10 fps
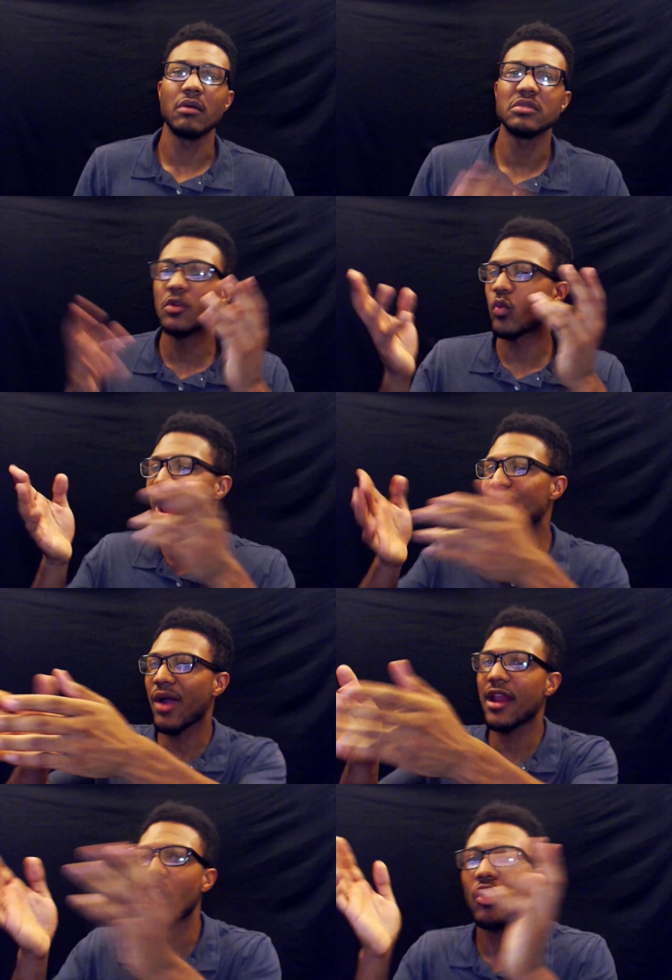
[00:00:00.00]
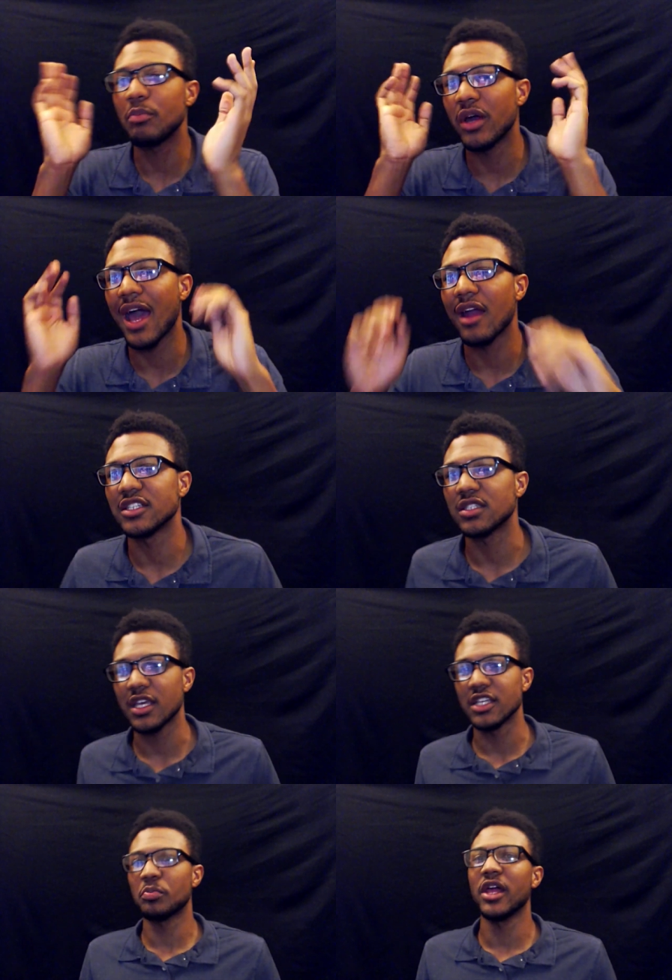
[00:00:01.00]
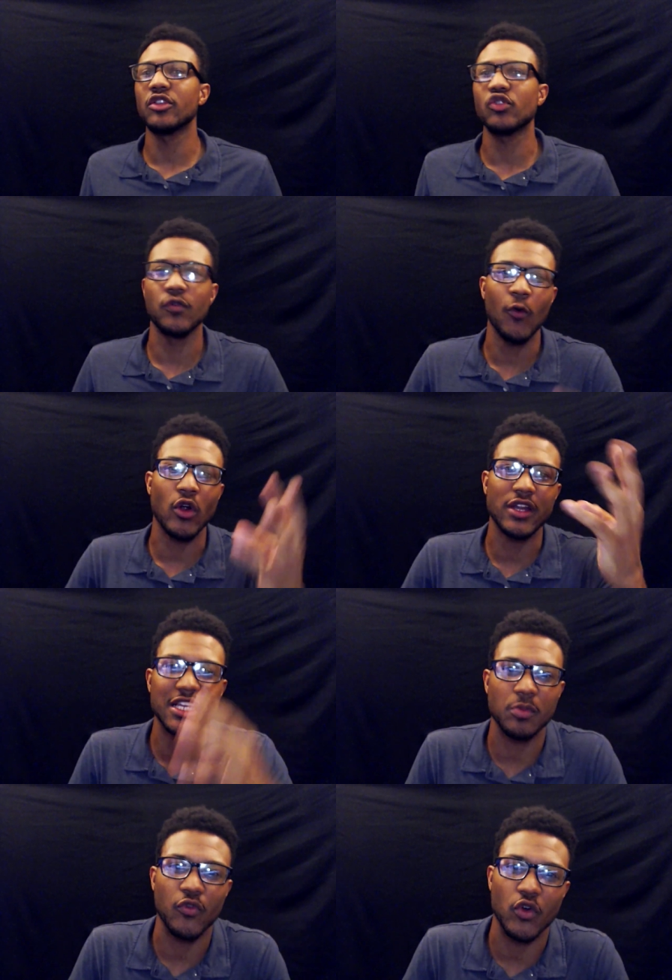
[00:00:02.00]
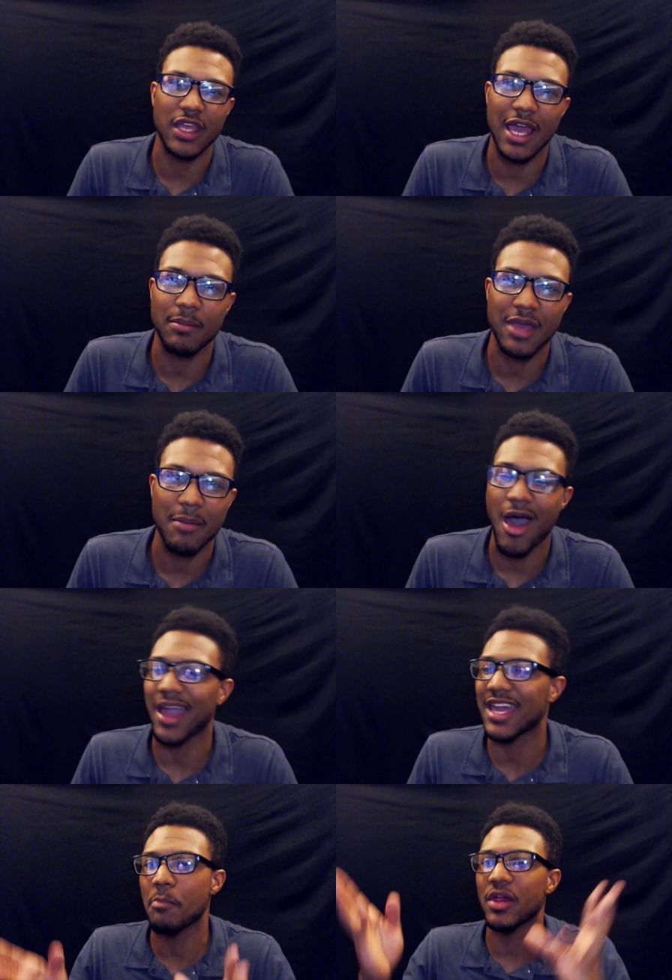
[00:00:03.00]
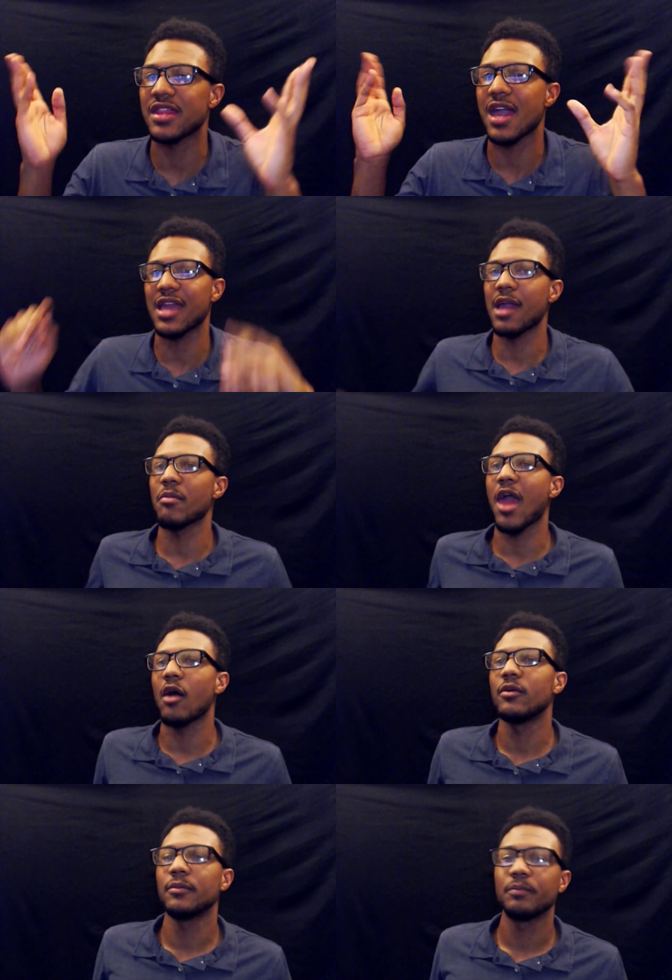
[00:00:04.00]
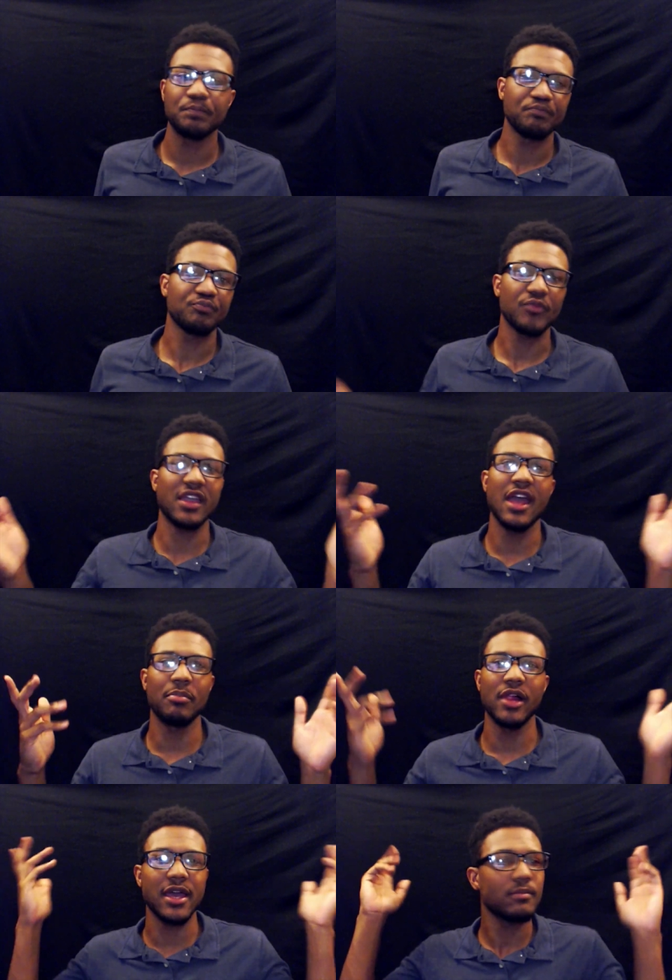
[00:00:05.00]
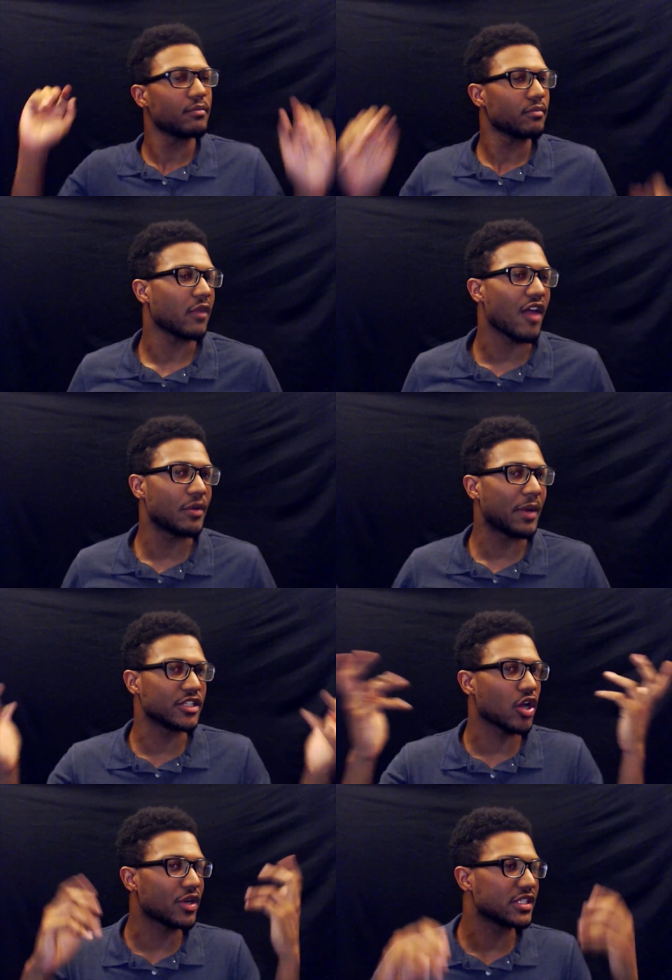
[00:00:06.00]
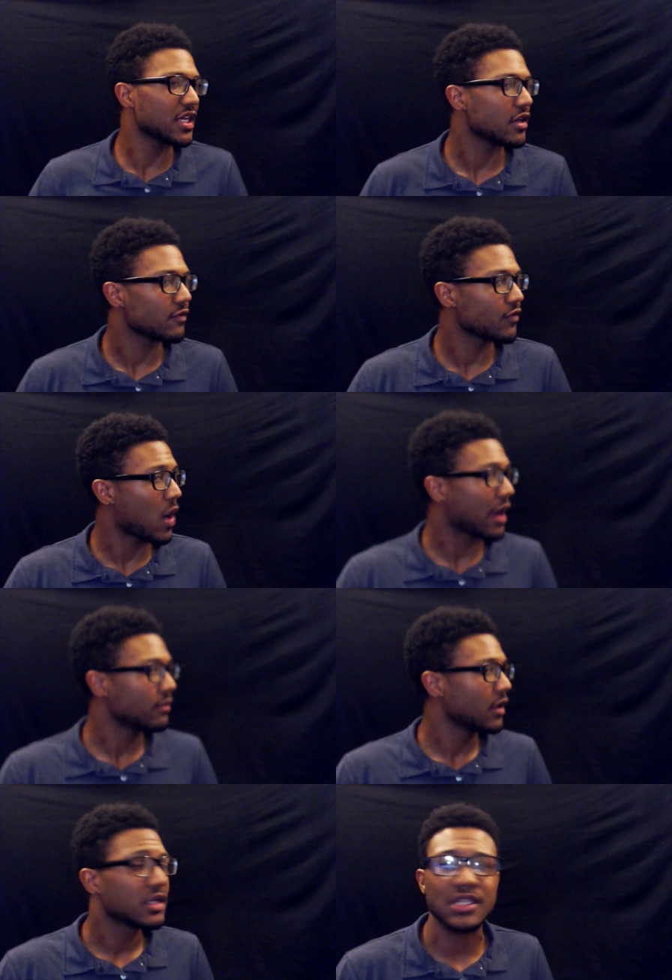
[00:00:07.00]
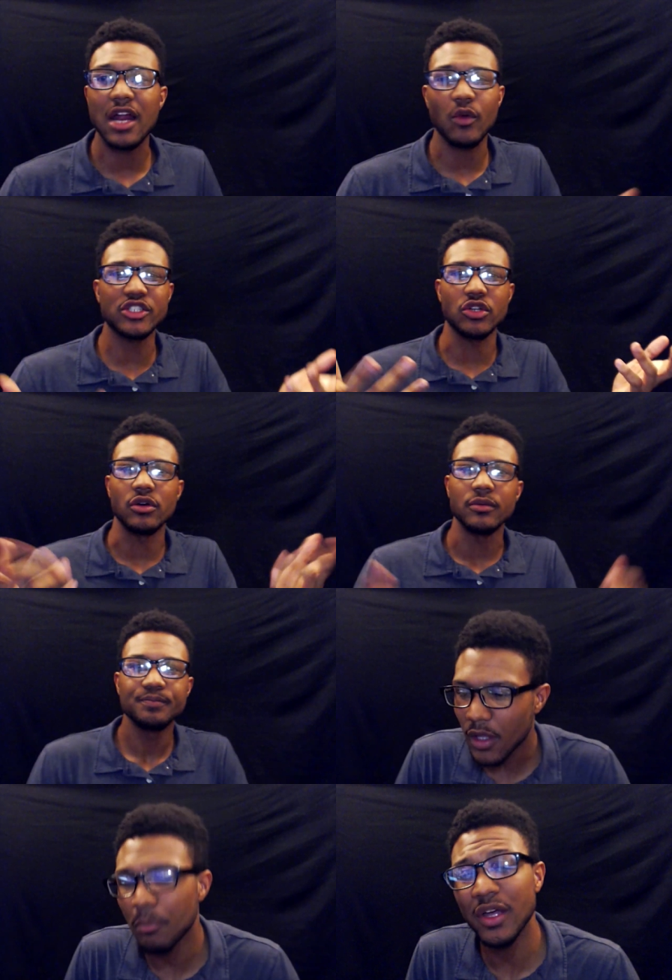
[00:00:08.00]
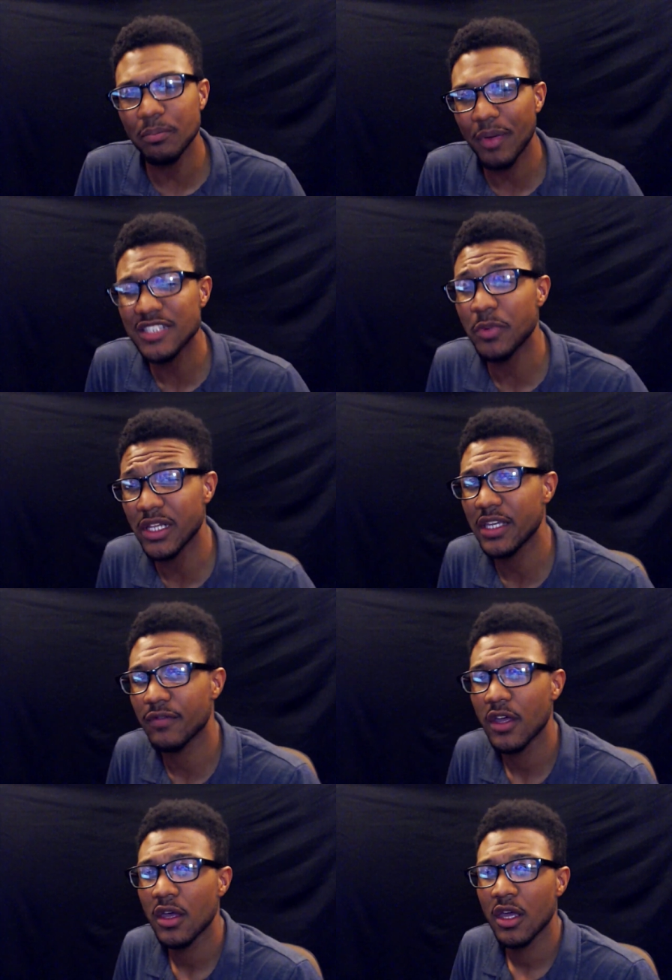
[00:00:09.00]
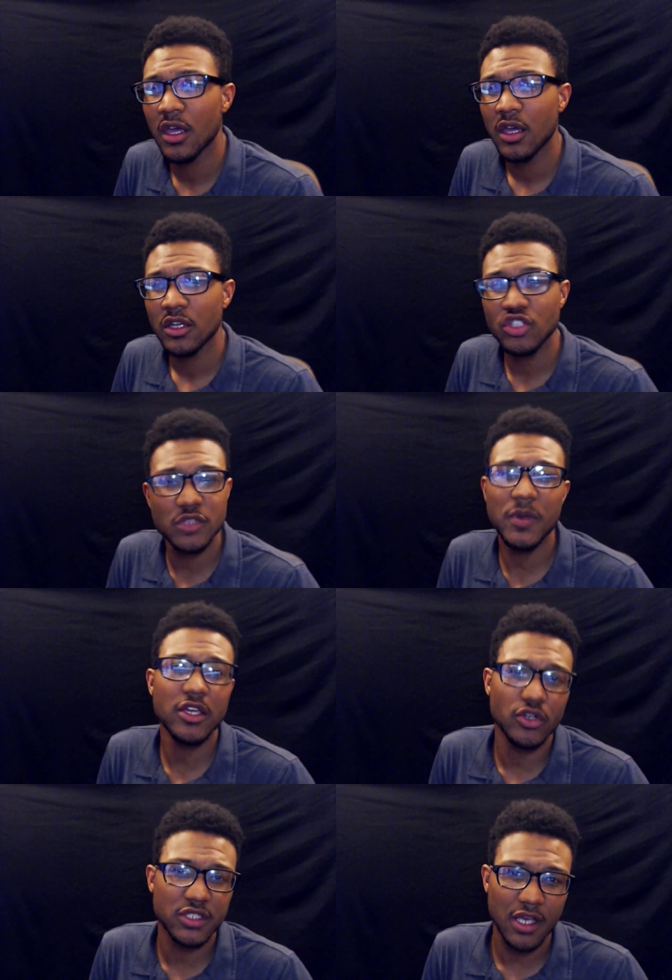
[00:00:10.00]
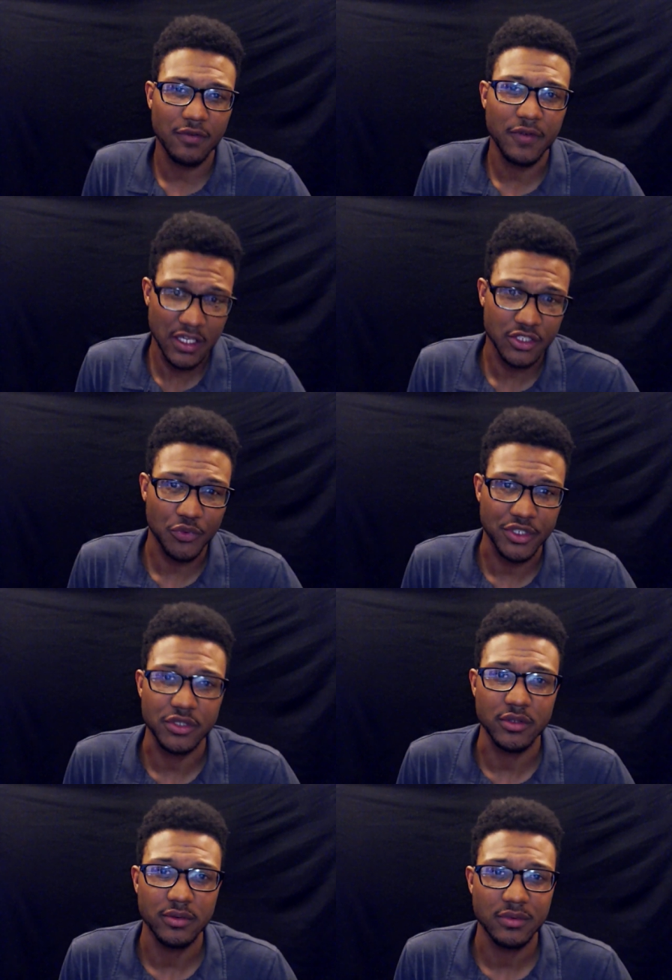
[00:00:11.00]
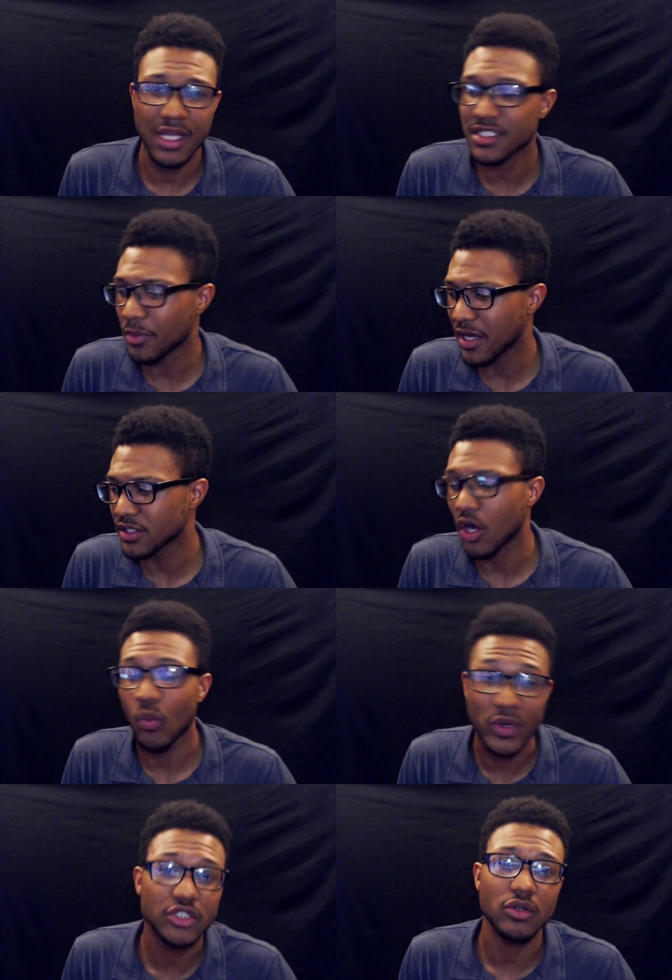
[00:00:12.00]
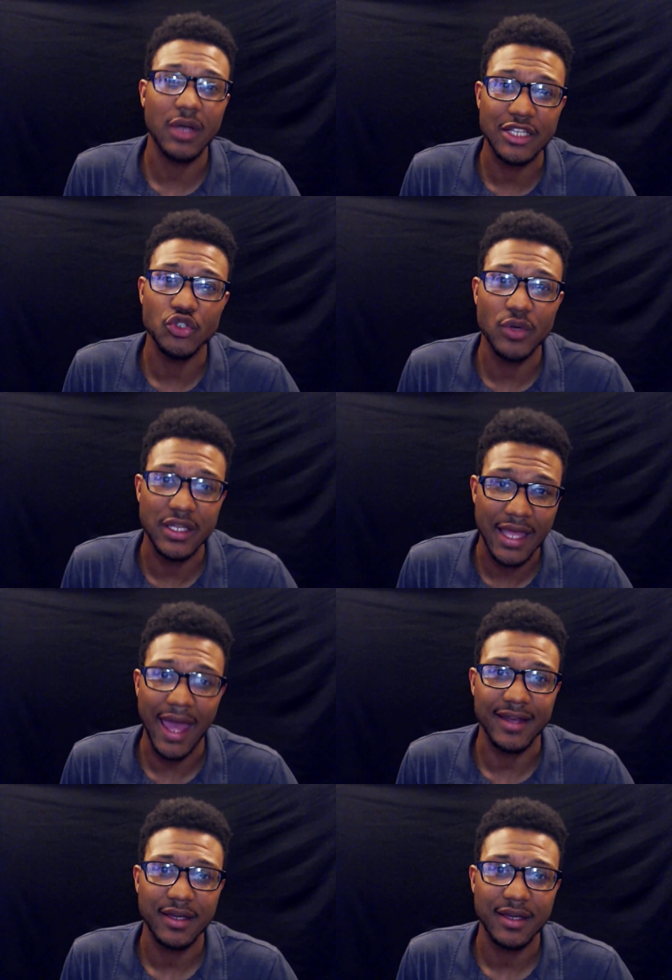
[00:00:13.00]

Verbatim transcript: So Red Brad already put out his playthrough 4 days before the game came out. I can't play that game now. I can't play it. Everybody's already seen it. For what? It's not original. But best believe, just being yourself is original. That's about as original as you can get.